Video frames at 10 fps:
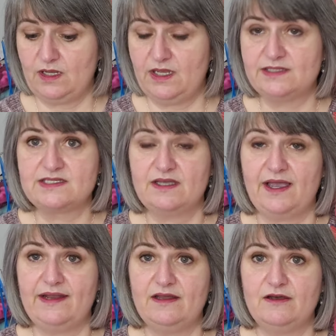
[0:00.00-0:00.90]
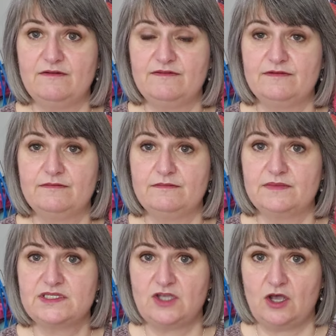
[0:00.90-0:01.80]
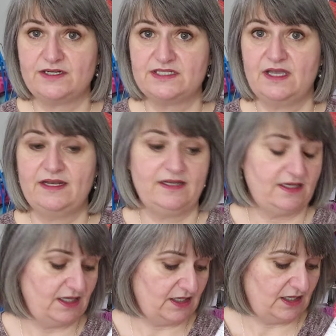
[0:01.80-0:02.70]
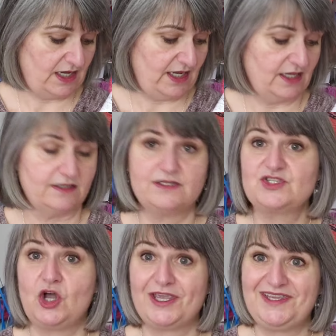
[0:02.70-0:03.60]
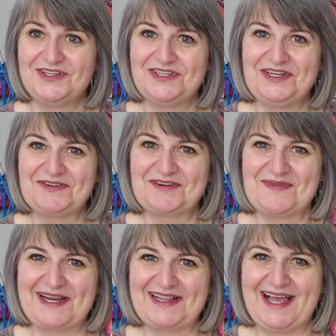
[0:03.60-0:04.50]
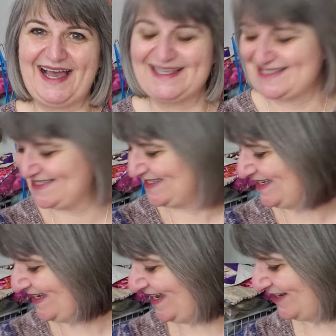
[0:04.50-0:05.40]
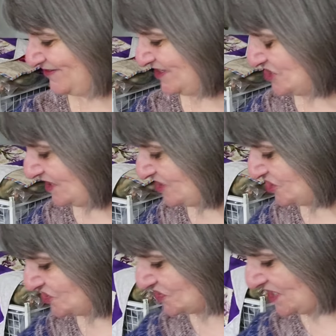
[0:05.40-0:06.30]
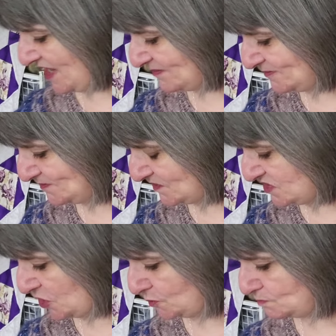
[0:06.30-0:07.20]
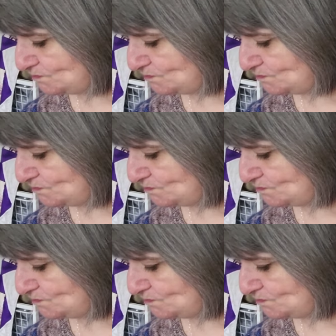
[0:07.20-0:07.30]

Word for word: inside of sock design knitting and sock heel knitting for my class and finishing that Gingersnap. So